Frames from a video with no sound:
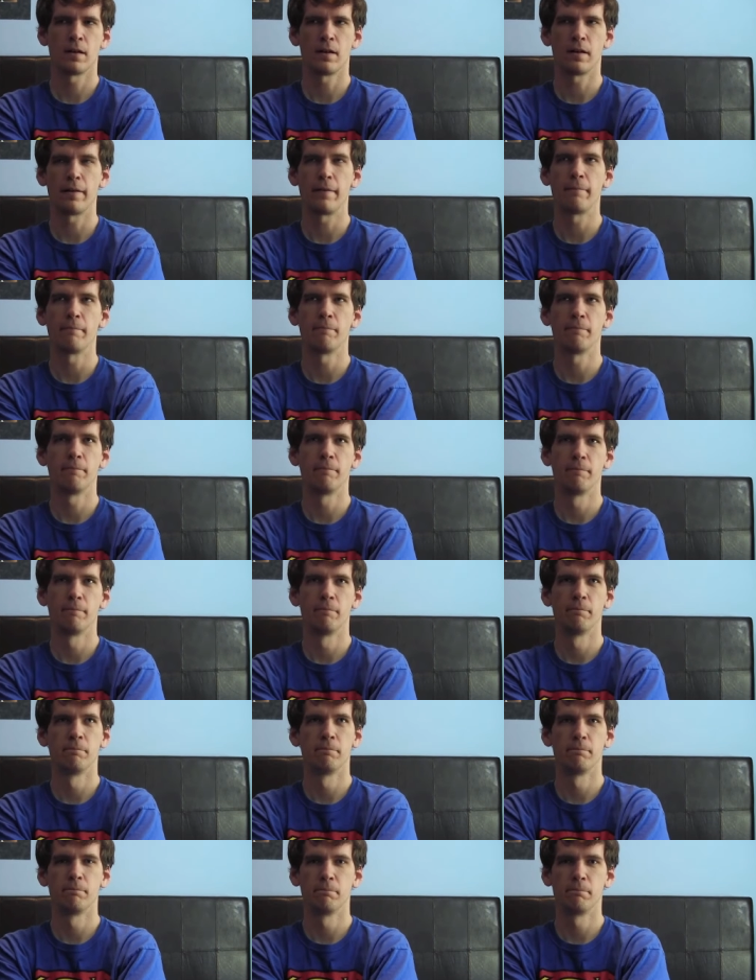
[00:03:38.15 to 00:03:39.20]
I'm,
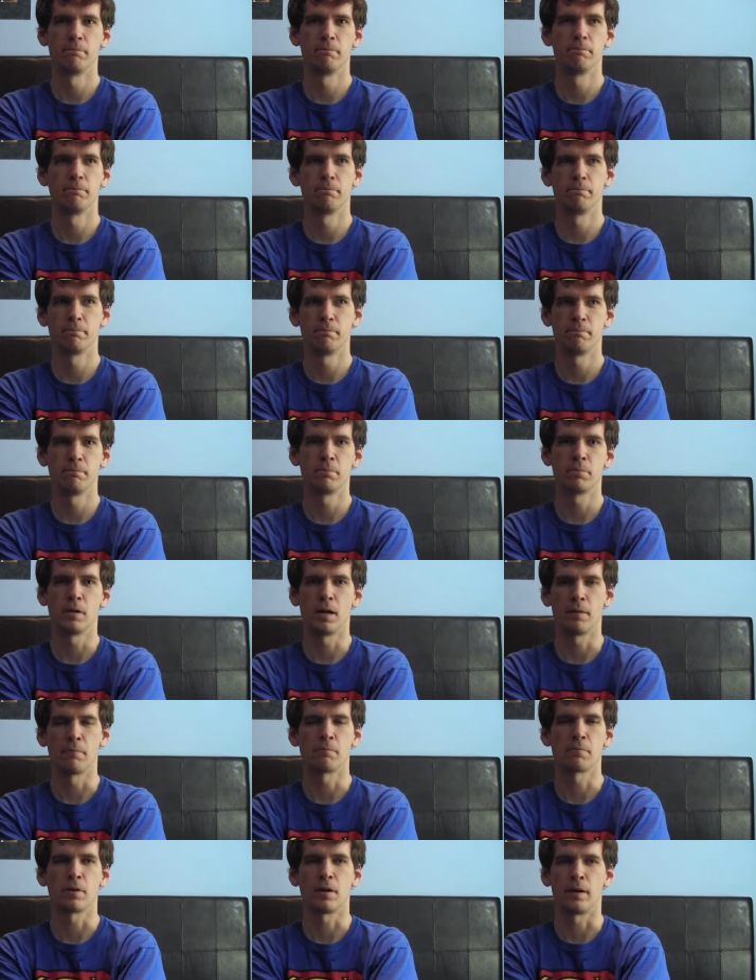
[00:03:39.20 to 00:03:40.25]

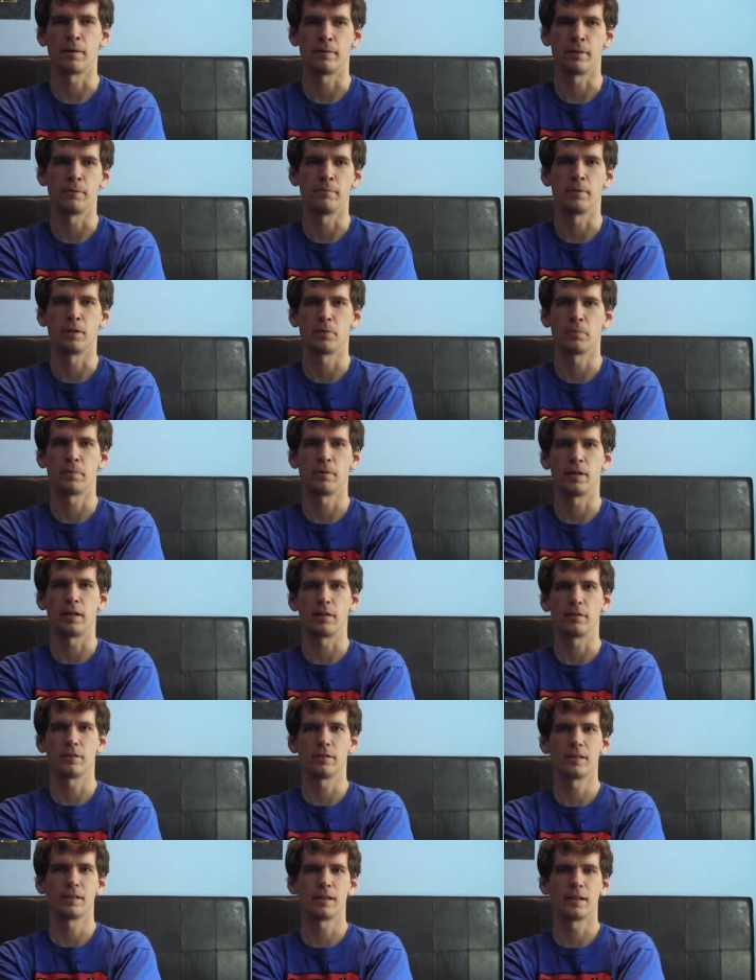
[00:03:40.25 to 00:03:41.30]
I'm probably
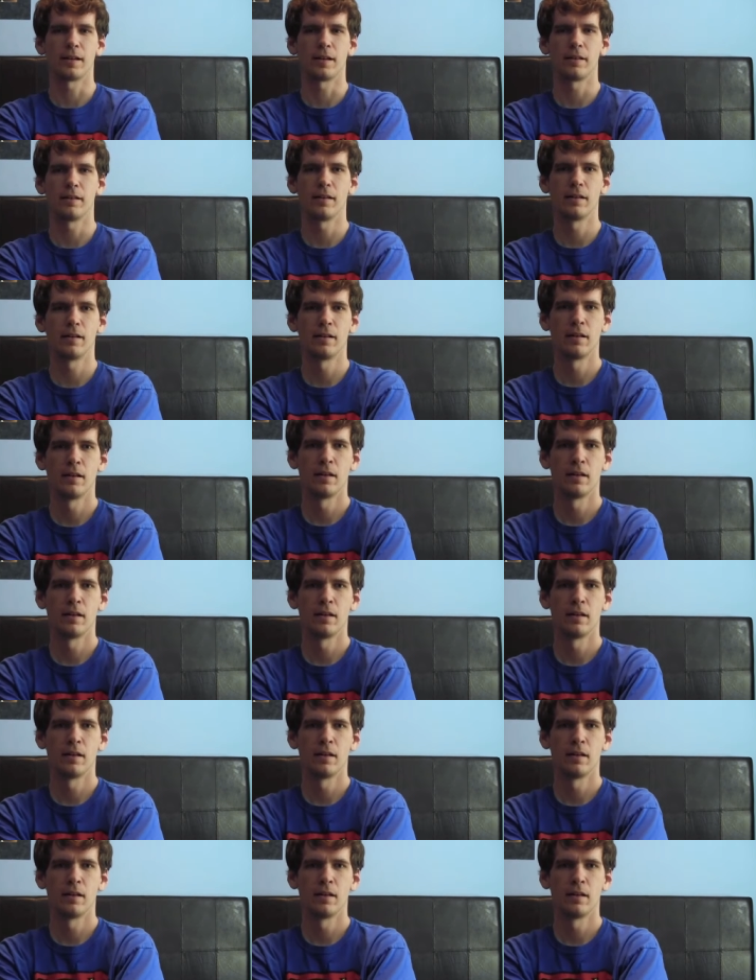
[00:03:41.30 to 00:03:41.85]
mispronouncing that.